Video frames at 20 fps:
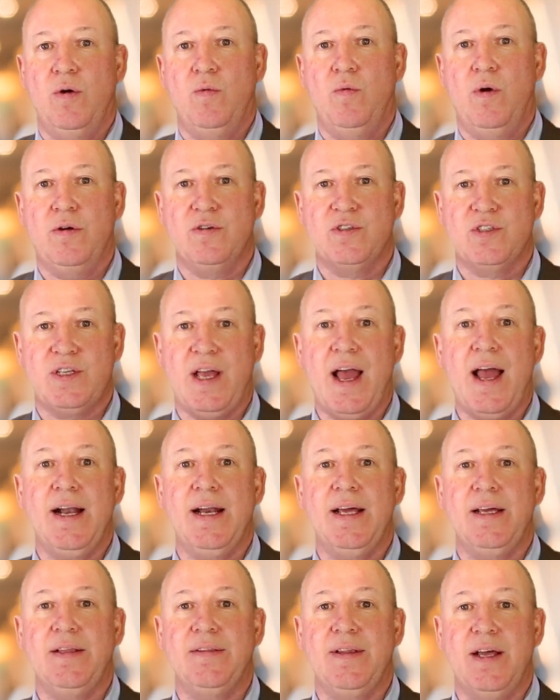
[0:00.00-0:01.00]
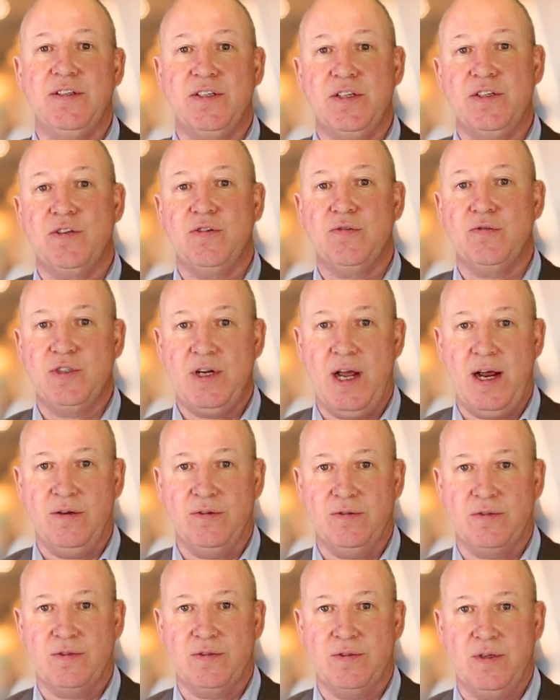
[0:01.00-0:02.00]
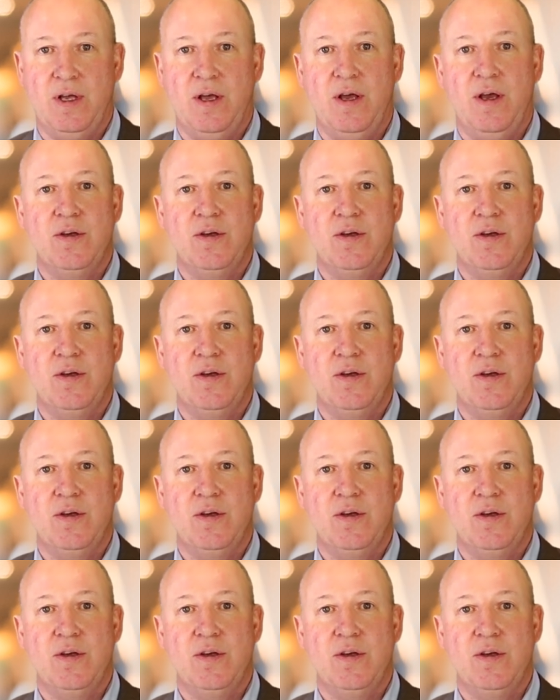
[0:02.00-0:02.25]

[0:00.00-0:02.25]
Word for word: while scaling their digital channels